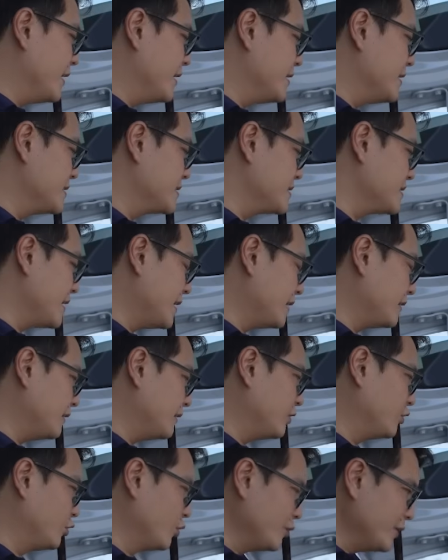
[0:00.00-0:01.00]
is that
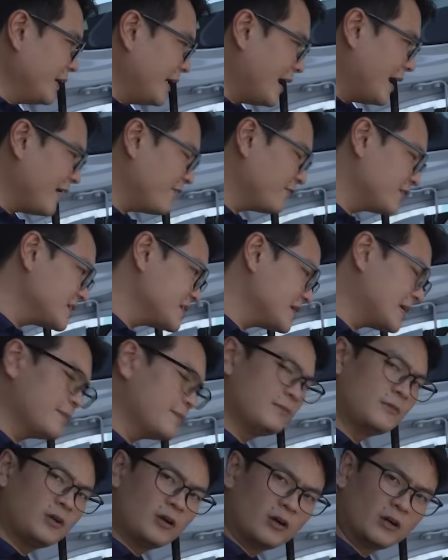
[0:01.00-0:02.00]
you don't have the
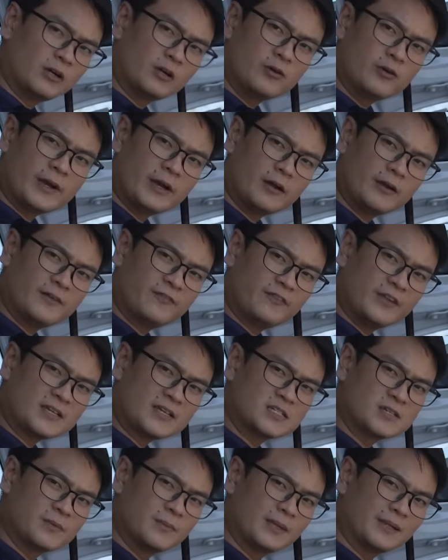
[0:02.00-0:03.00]
same cargo area
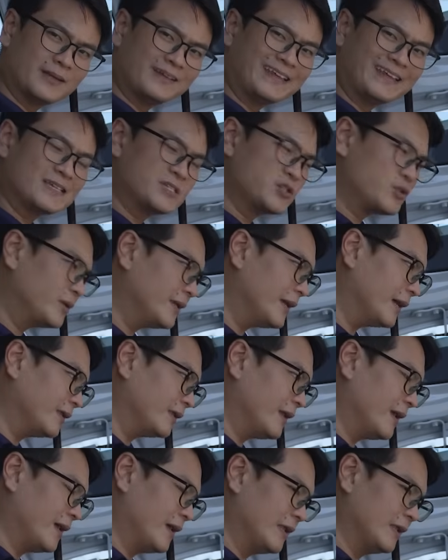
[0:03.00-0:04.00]
flexibility as you'd get
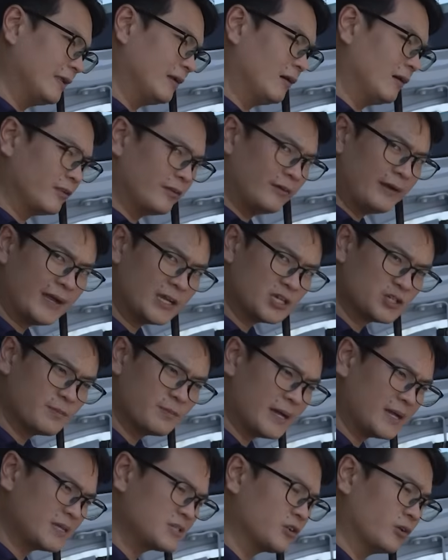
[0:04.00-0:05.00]
in other
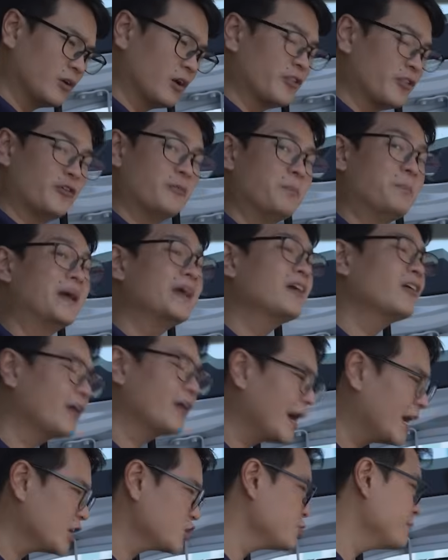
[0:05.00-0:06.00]
hatchbacks or other bigger
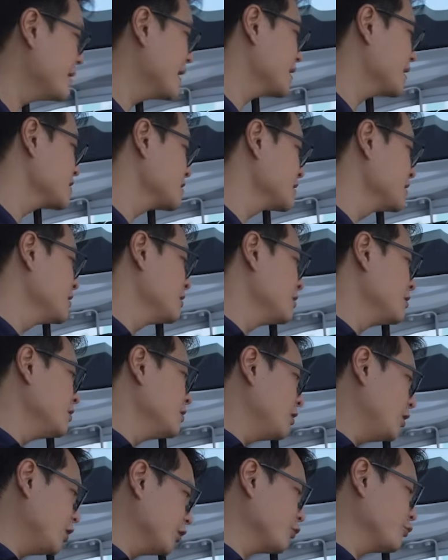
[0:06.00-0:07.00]
hatchbacks.
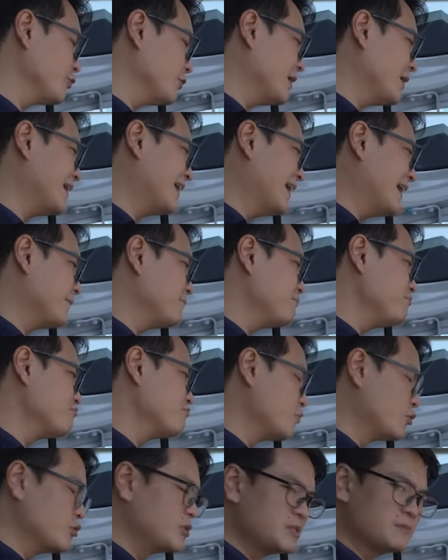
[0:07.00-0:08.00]
Although, again,
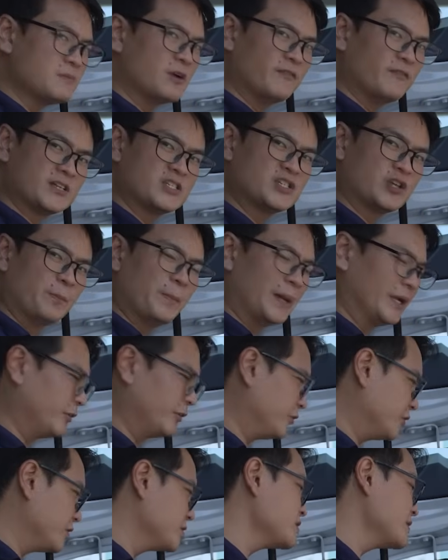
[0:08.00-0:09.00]
most of its
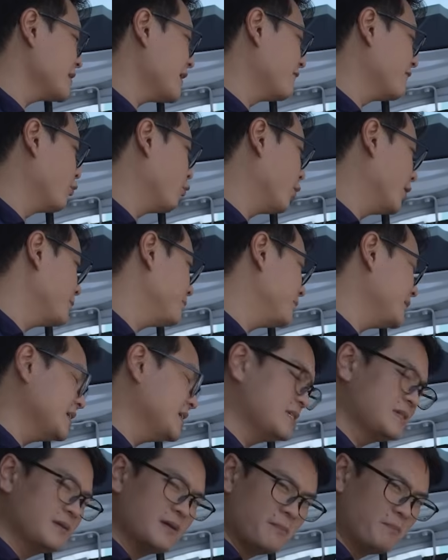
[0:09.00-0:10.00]
competitors have a
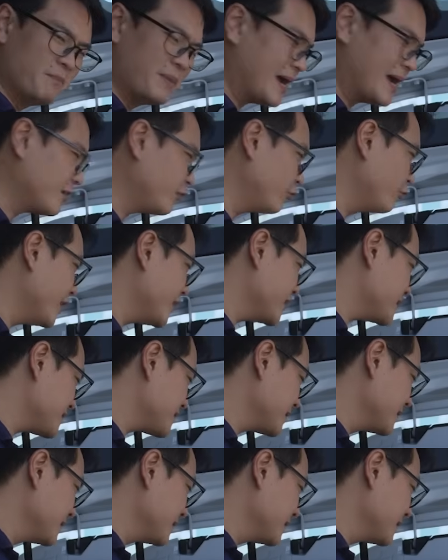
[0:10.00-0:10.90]
one-piece backrest.